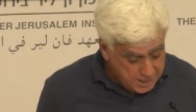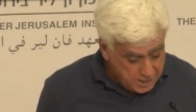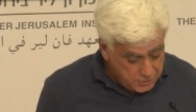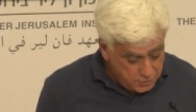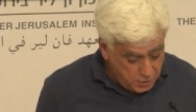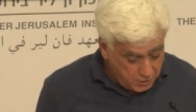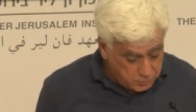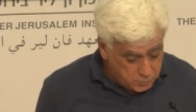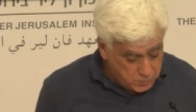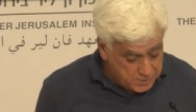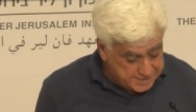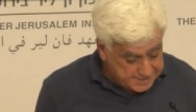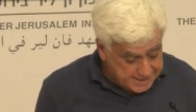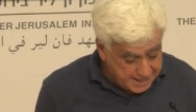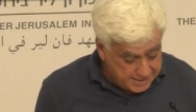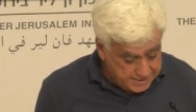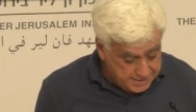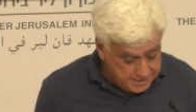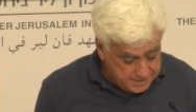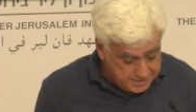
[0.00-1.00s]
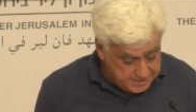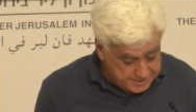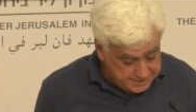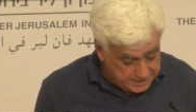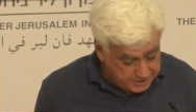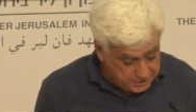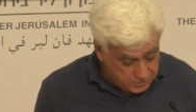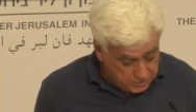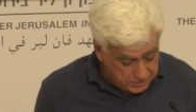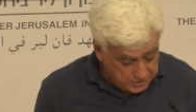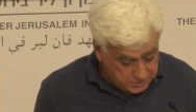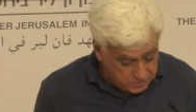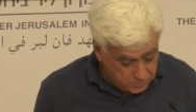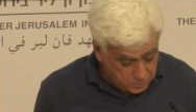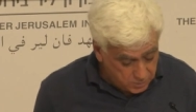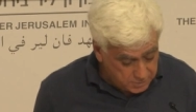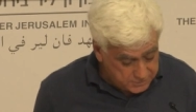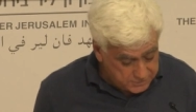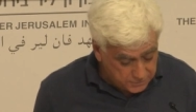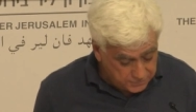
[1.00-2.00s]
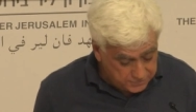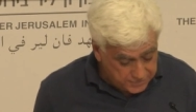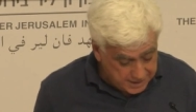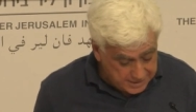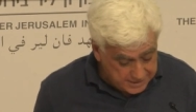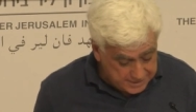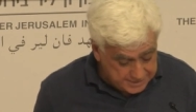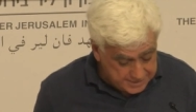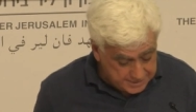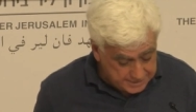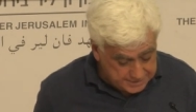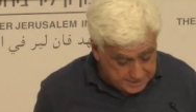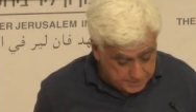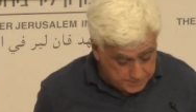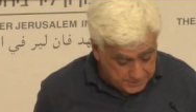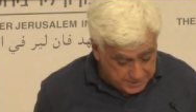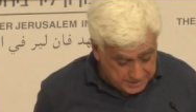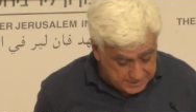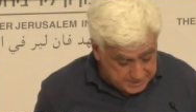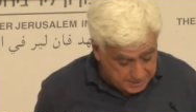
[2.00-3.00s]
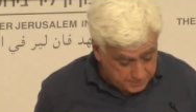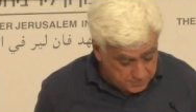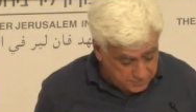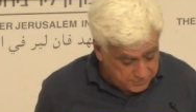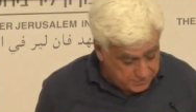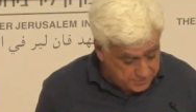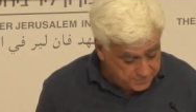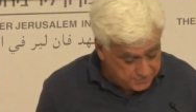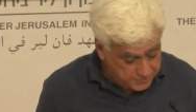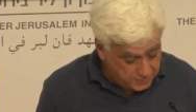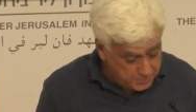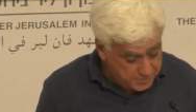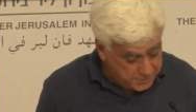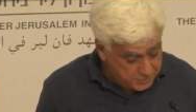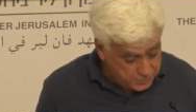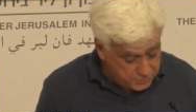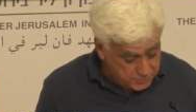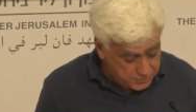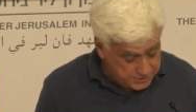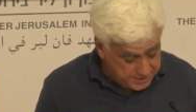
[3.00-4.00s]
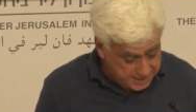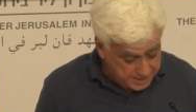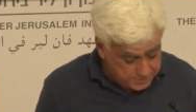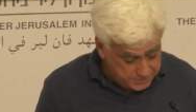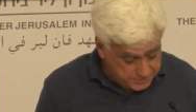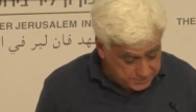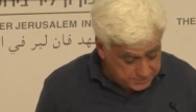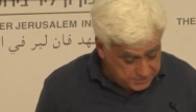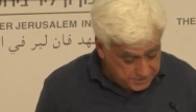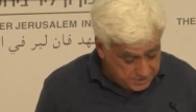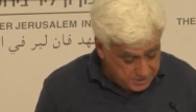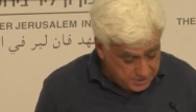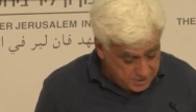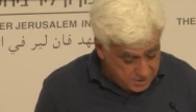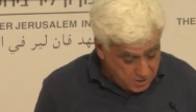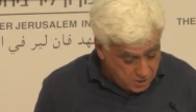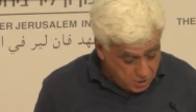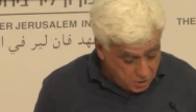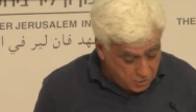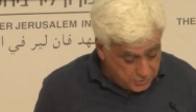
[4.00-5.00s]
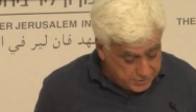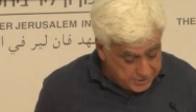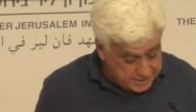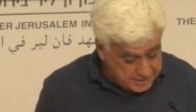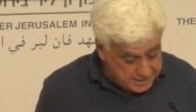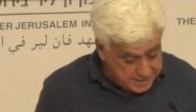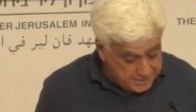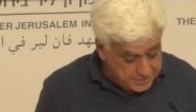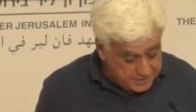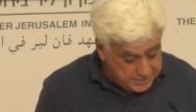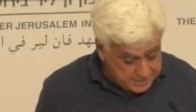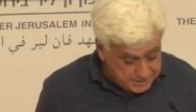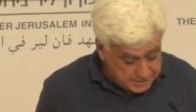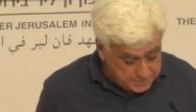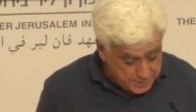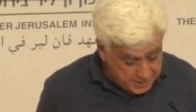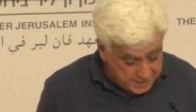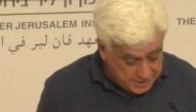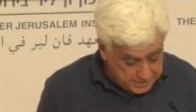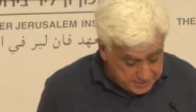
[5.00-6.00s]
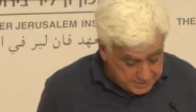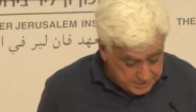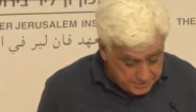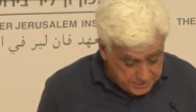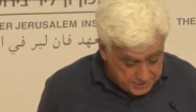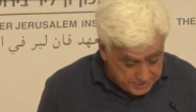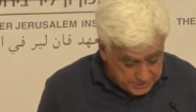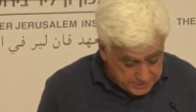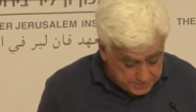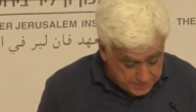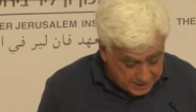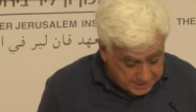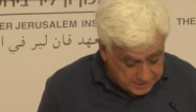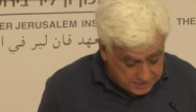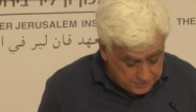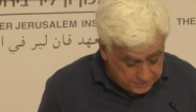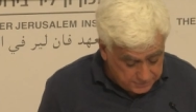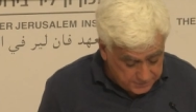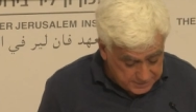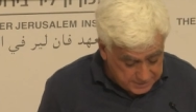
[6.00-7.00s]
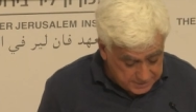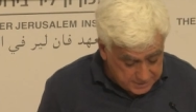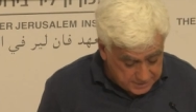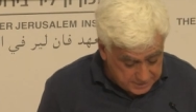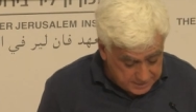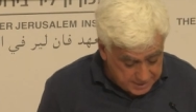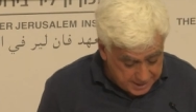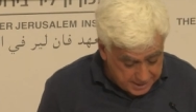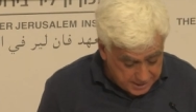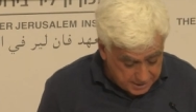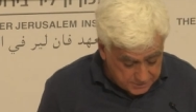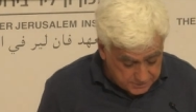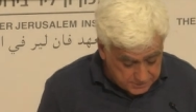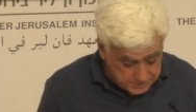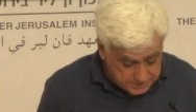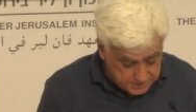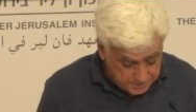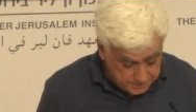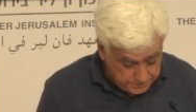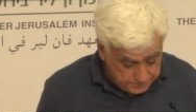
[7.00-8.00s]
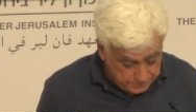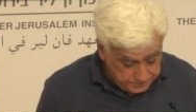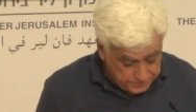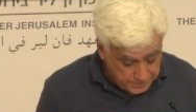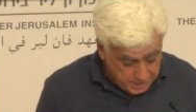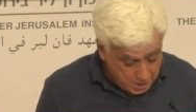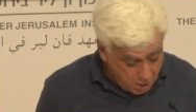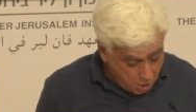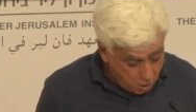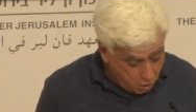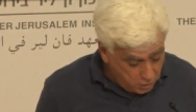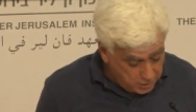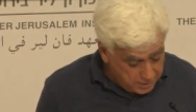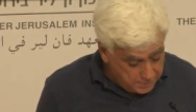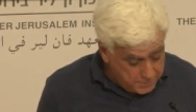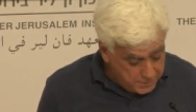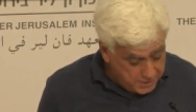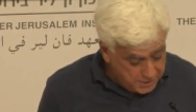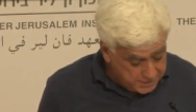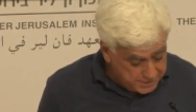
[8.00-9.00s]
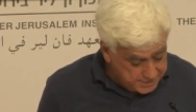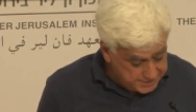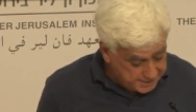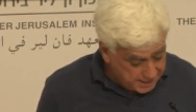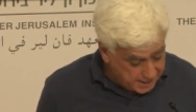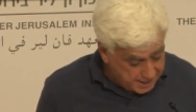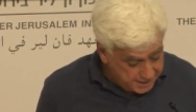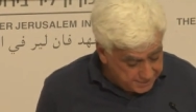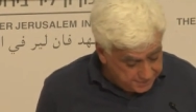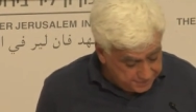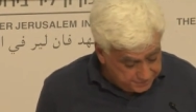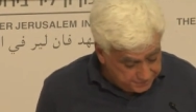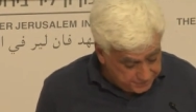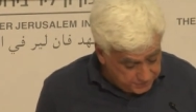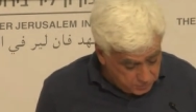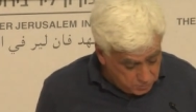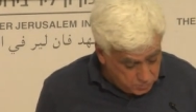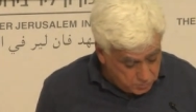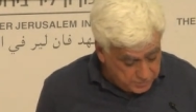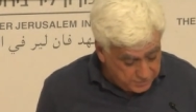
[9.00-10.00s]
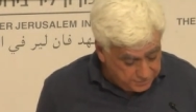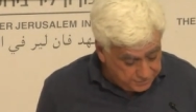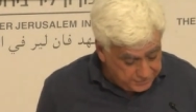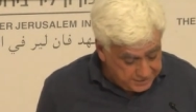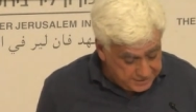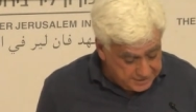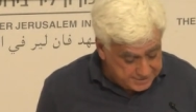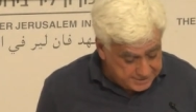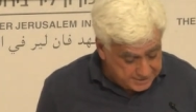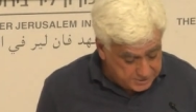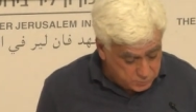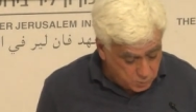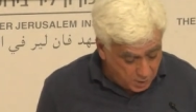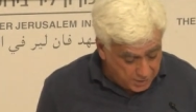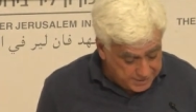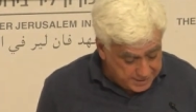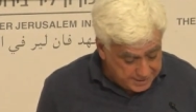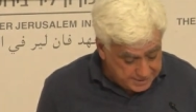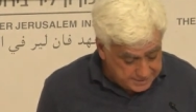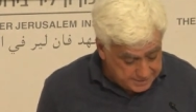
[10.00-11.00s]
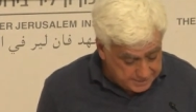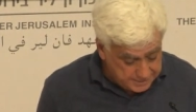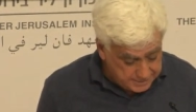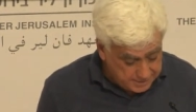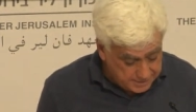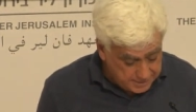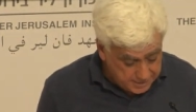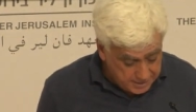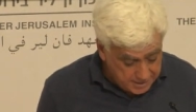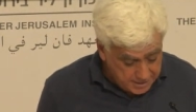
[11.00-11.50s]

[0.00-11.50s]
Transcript: notwithstanding the security walls or valleys that separate some of them from their Jewish neighbors, or the glaring disparity in their respective physical layouts. All a bird's eye view reveals is one entity,